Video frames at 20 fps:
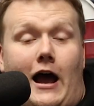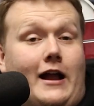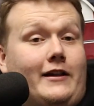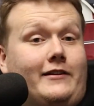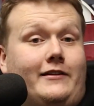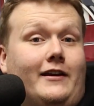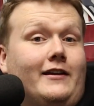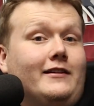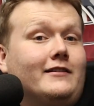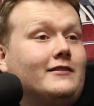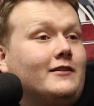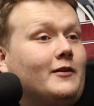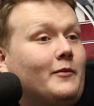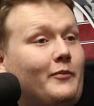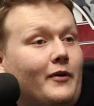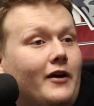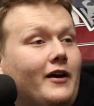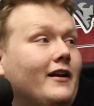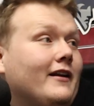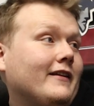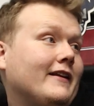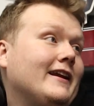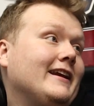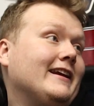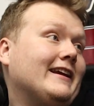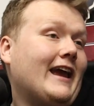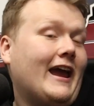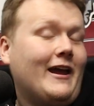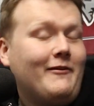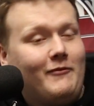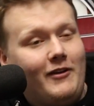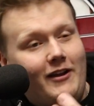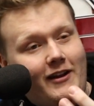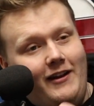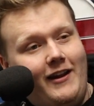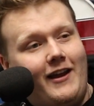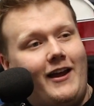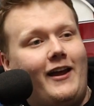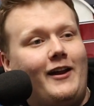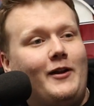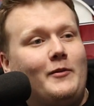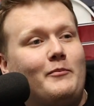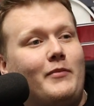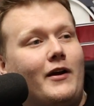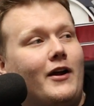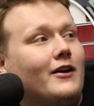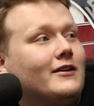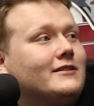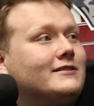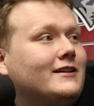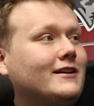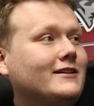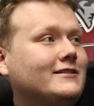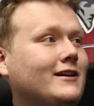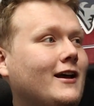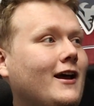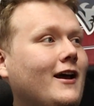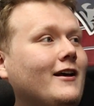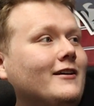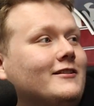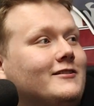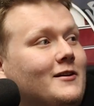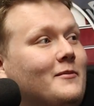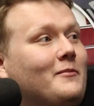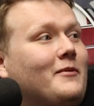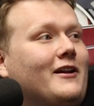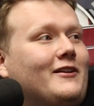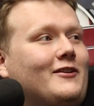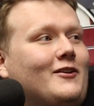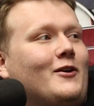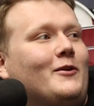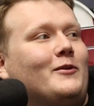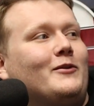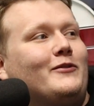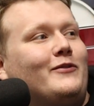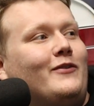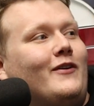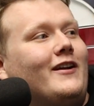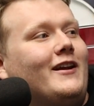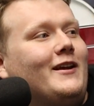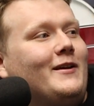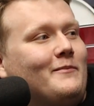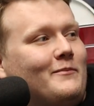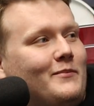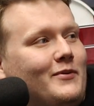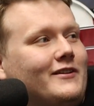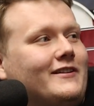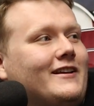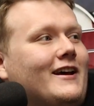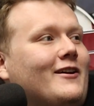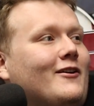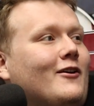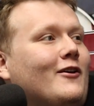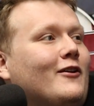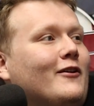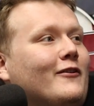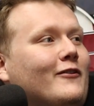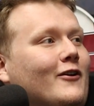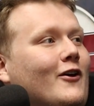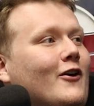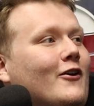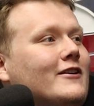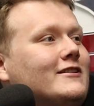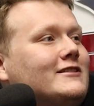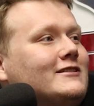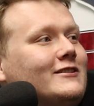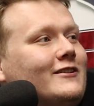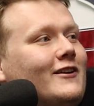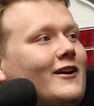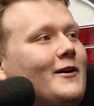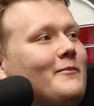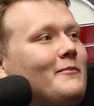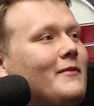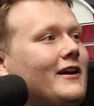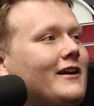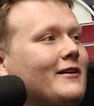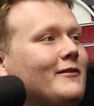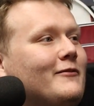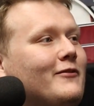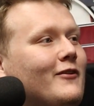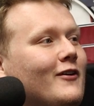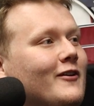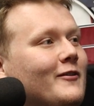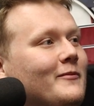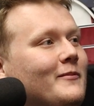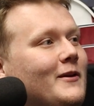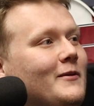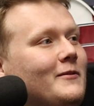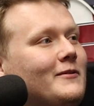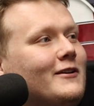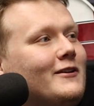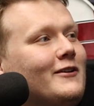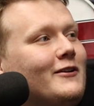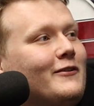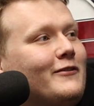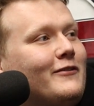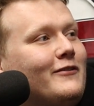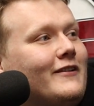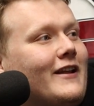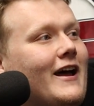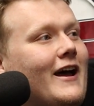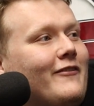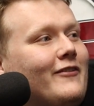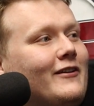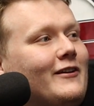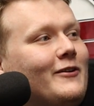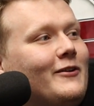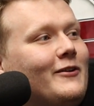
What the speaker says: I didn't. But then he came in and embarrassed us. Somebody thought it was funny and put that all over our Instagram, making fun of me with their little laughing